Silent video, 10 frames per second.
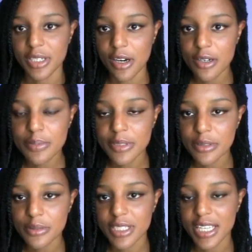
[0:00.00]
We
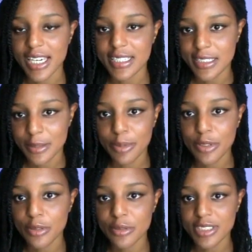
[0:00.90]
open with a
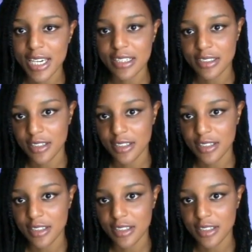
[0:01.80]
typical day in